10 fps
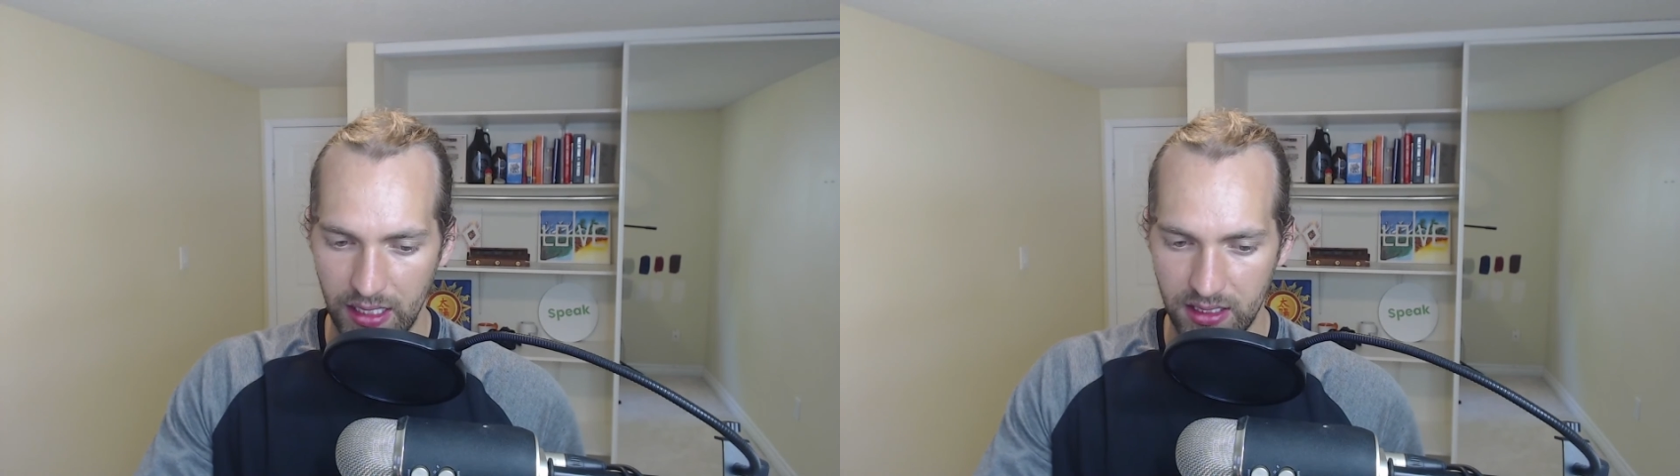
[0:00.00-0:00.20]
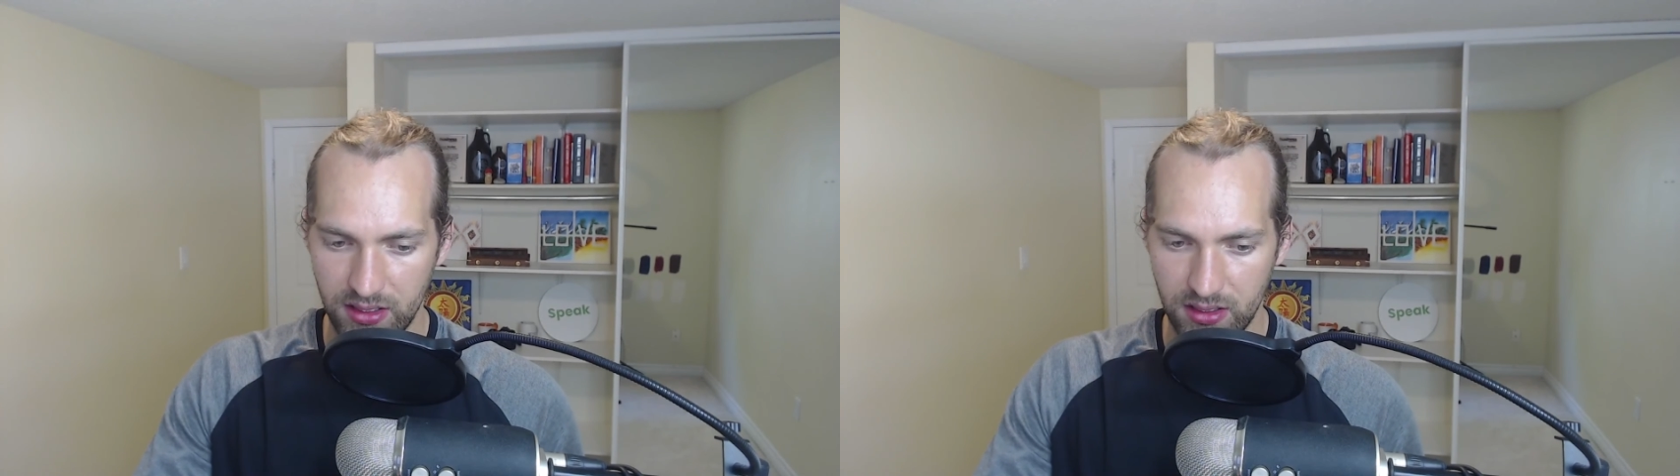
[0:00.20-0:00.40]

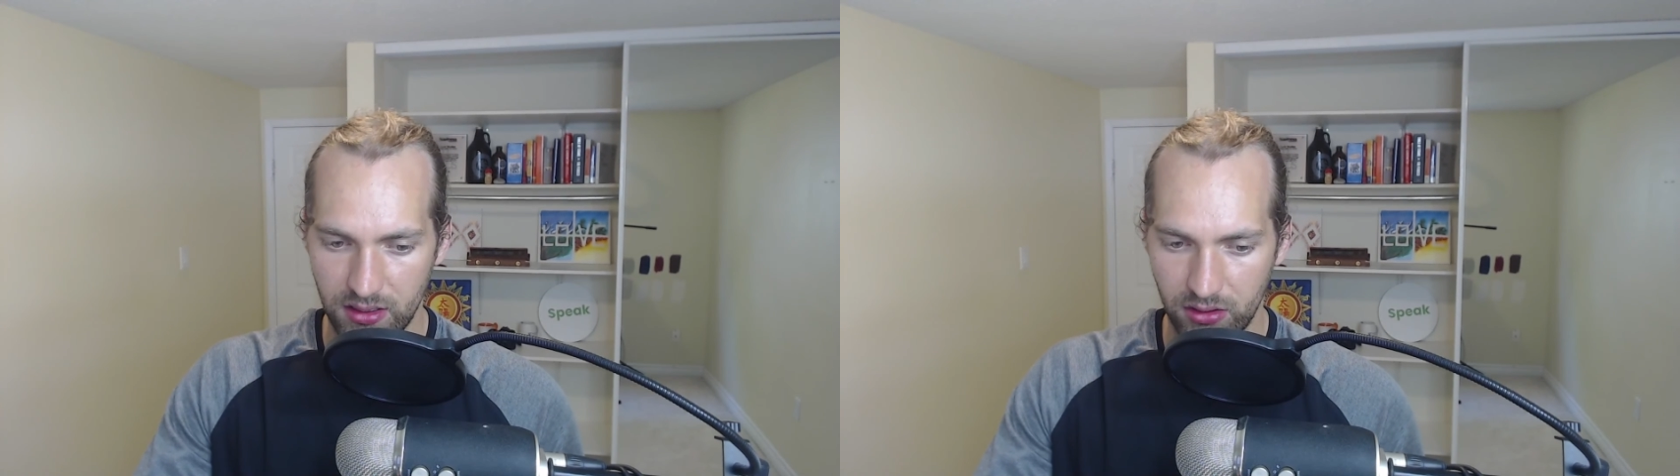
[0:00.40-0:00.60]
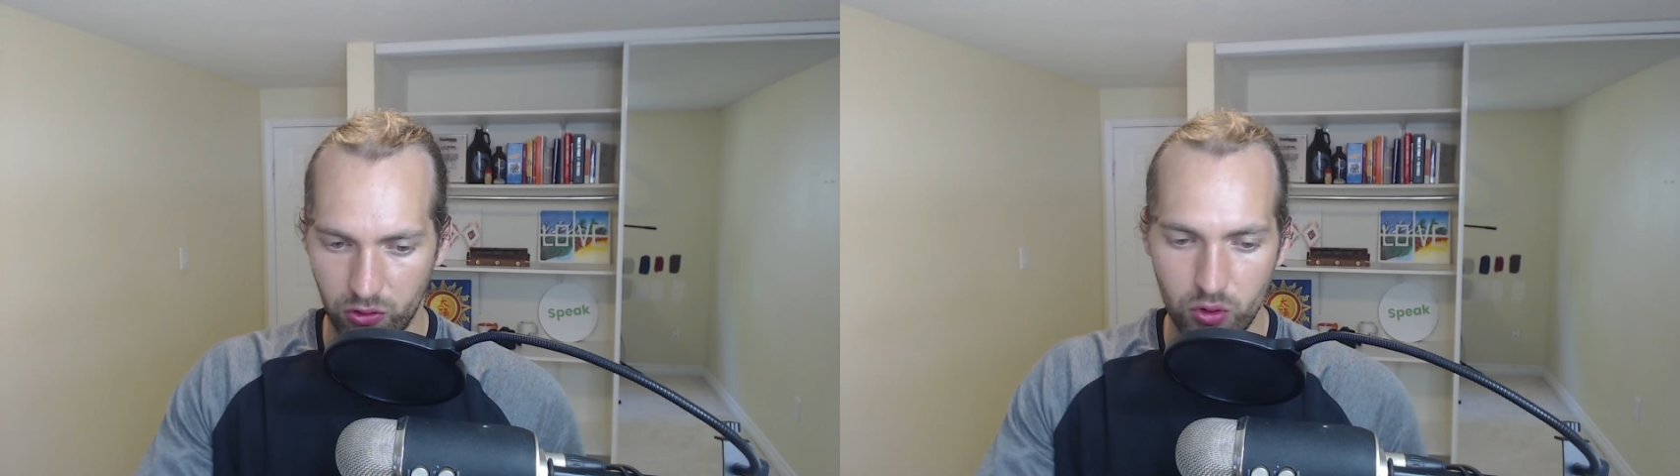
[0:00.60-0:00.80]
is
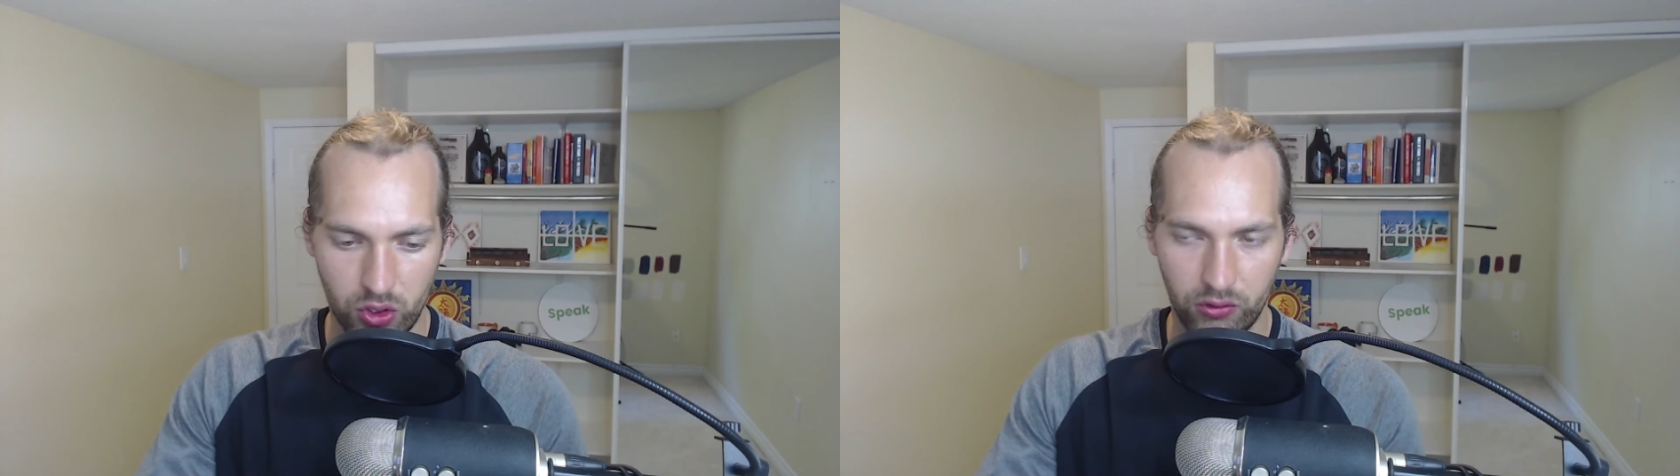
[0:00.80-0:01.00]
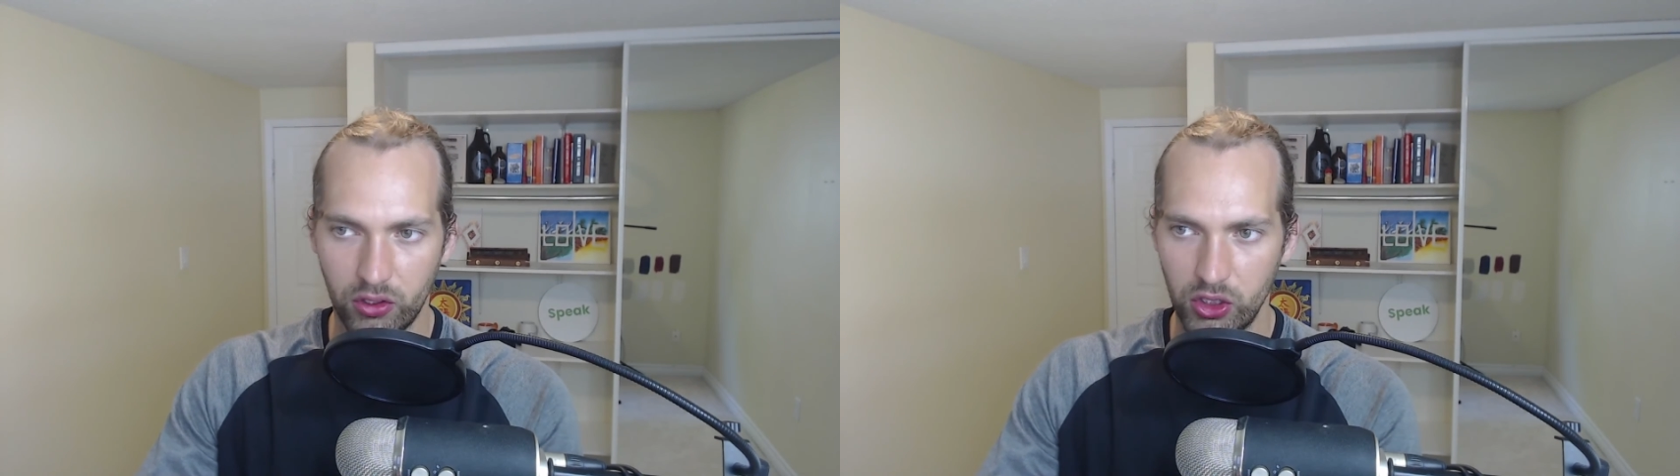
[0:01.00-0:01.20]

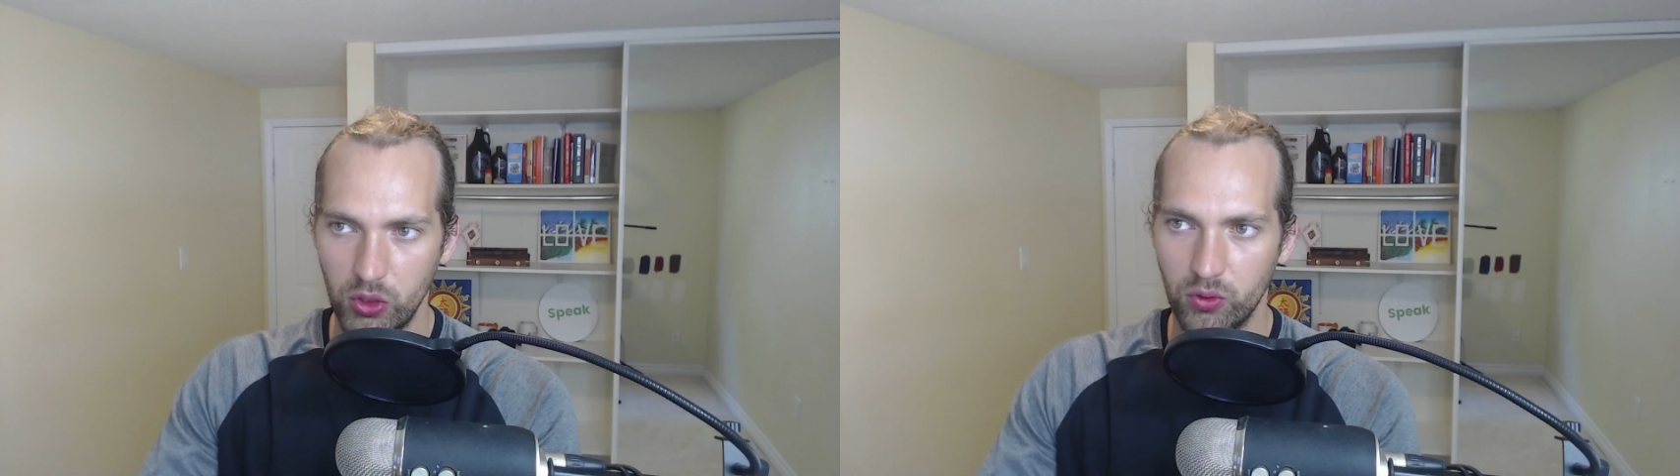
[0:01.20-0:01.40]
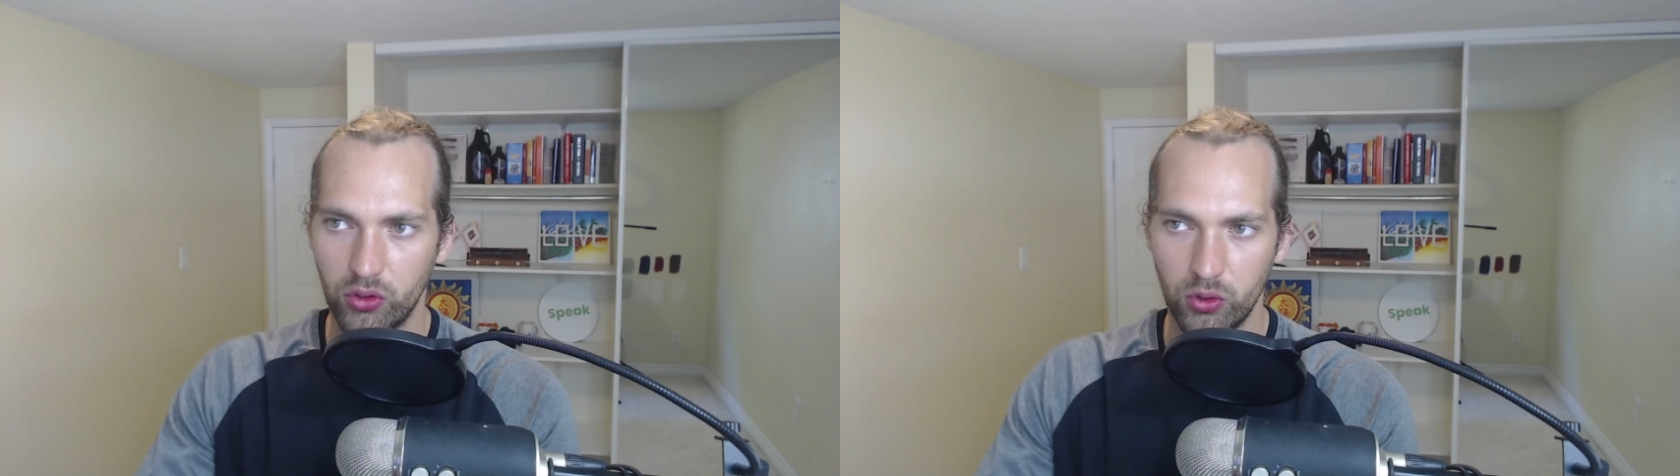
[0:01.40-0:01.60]
crucial to
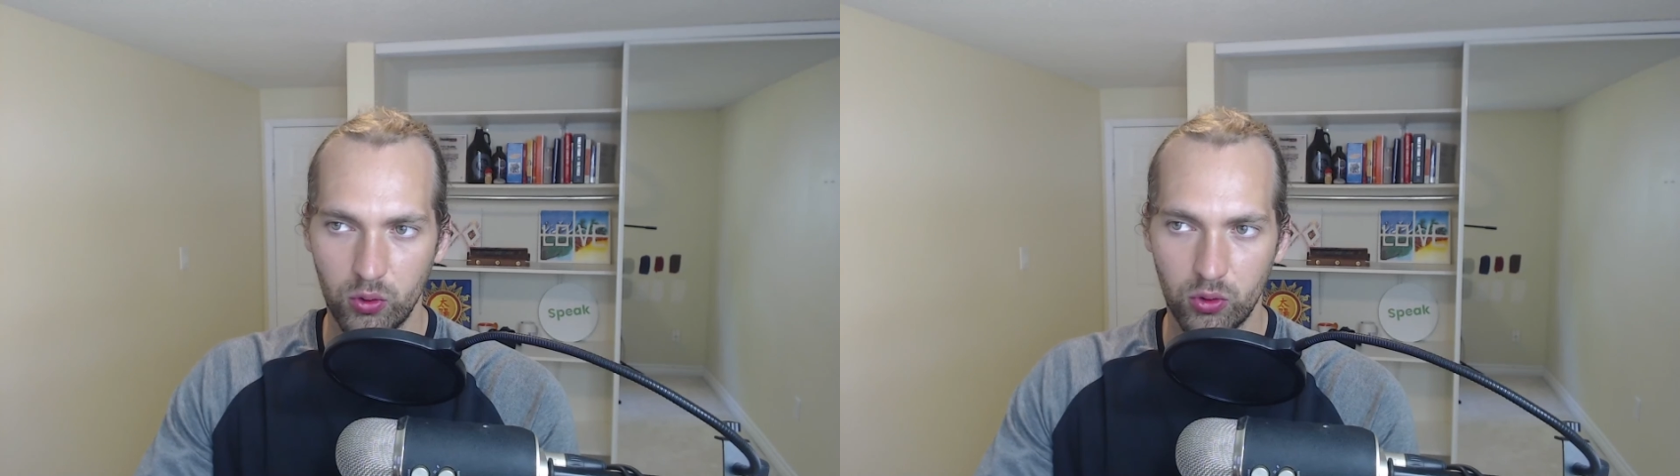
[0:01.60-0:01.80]
you to